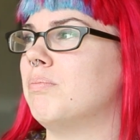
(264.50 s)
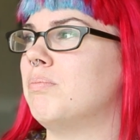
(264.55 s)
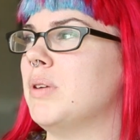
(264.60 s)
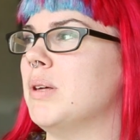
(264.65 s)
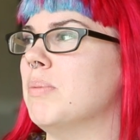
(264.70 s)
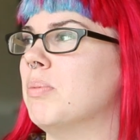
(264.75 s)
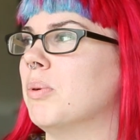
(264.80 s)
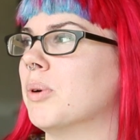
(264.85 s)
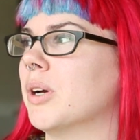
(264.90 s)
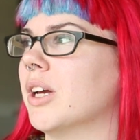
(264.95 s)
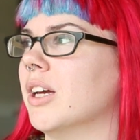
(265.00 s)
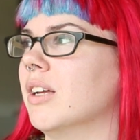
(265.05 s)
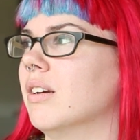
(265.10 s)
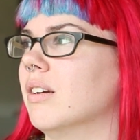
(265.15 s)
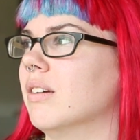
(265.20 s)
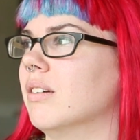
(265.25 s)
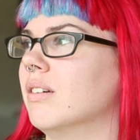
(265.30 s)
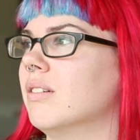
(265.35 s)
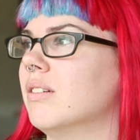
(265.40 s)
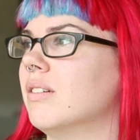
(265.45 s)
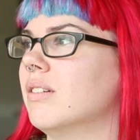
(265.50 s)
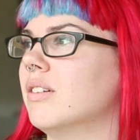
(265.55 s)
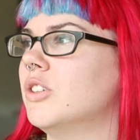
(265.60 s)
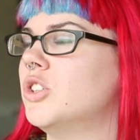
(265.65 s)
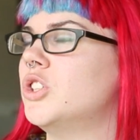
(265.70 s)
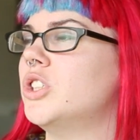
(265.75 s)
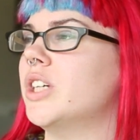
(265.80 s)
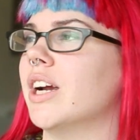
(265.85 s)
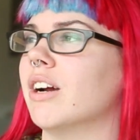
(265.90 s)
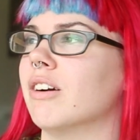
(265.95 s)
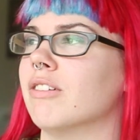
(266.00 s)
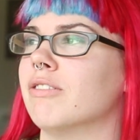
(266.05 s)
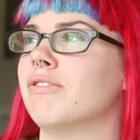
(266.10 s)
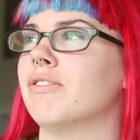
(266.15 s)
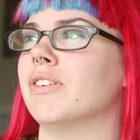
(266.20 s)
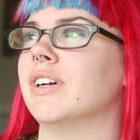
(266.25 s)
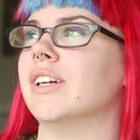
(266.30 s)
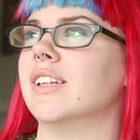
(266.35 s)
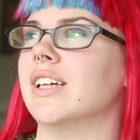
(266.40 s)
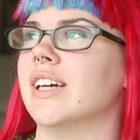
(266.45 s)
people can share
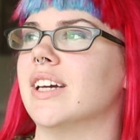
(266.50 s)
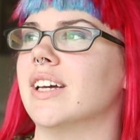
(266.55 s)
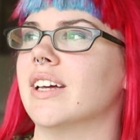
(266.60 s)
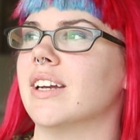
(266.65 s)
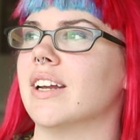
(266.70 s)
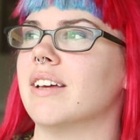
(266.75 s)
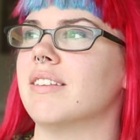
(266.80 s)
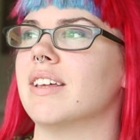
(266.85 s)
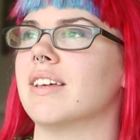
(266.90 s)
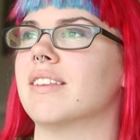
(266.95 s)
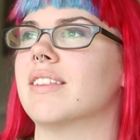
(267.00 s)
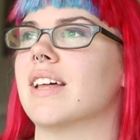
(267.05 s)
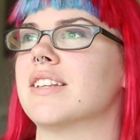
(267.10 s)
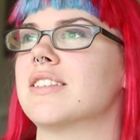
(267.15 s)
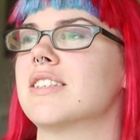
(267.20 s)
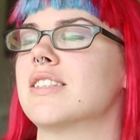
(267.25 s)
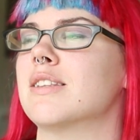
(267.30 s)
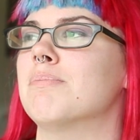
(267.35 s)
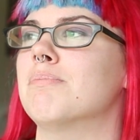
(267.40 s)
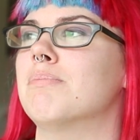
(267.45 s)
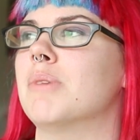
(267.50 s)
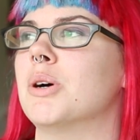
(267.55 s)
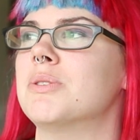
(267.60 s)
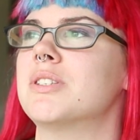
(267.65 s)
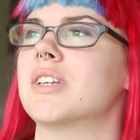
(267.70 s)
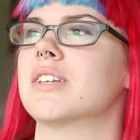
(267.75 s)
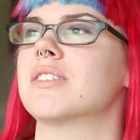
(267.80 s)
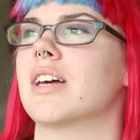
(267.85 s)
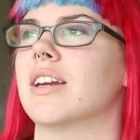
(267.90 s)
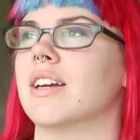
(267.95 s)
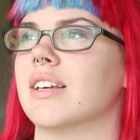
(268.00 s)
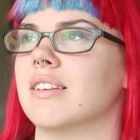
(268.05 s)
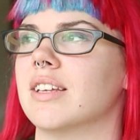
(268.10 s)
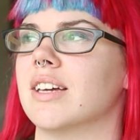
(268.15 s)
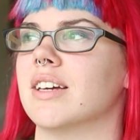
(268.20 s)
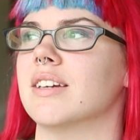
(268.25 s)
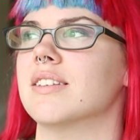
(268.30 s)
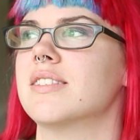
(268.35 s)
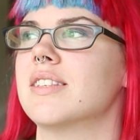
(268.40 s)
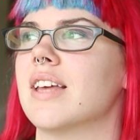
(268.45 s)
freely, and I think that's the most exciting
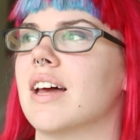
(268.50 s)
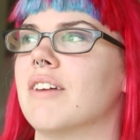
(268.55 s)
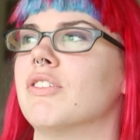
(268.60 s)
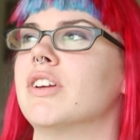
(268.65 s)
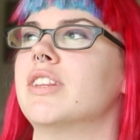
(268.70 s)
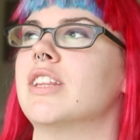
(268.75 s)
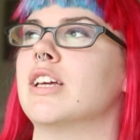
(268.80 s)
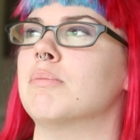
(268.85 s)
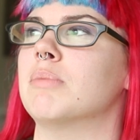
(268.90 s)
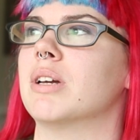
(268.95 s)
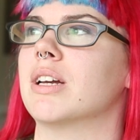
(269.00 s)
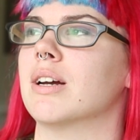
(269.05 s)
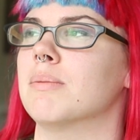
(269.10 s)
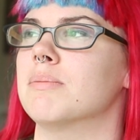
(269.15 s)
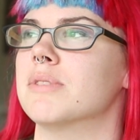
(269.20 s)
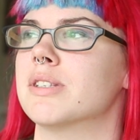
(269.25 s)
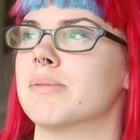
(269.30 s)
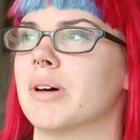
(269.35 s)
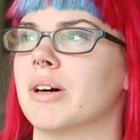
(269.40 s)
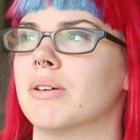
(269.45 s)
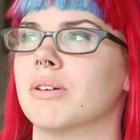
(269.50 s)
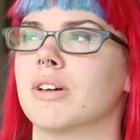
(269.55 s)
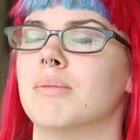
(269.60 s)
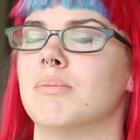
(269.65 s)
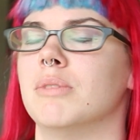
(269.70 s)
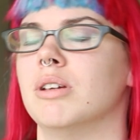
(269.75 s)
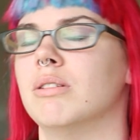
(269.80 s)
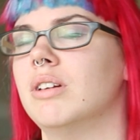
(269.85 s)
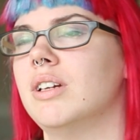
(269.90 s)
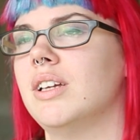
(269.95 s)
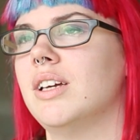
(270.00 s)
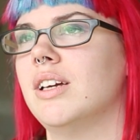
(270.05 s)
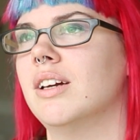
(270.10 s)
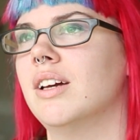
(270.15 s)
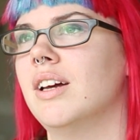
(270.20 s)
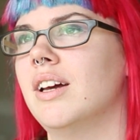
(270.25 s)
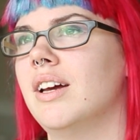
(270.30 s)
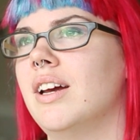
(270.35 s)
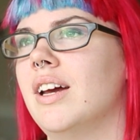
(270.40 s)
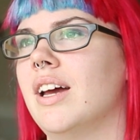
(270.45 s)
thing, is everything becomes about
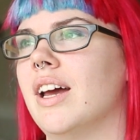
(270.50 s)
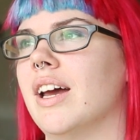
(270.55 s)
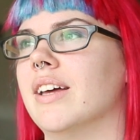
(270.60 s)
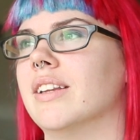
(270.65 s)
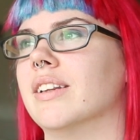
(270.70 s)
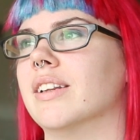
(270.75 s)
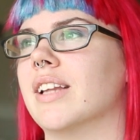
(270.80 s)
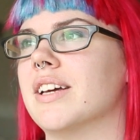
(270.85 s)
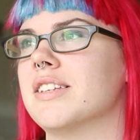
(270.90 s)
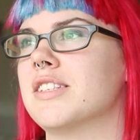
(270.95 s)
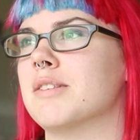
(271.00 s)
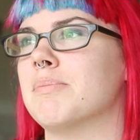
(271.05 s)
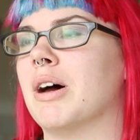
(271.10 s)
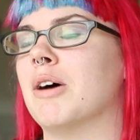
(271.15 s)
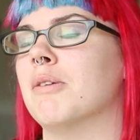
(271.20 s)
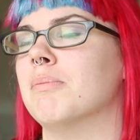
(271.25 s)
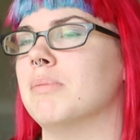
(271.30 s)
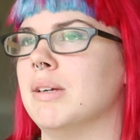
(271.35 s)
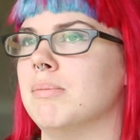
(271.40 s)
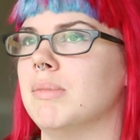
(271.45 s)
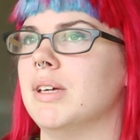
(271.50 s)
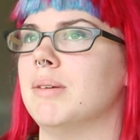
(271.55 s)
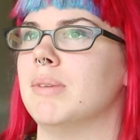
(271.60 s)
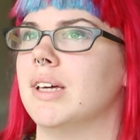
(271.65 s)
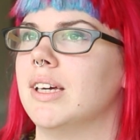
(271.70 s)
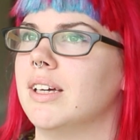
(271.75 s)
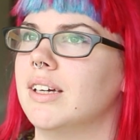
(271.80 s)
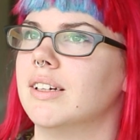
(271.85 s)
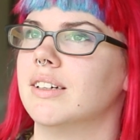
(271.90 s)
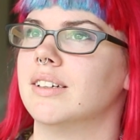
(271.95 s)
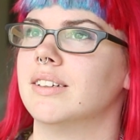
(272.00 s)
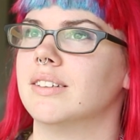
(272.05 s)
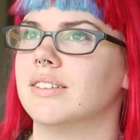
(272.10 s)
community and less about me, me, me.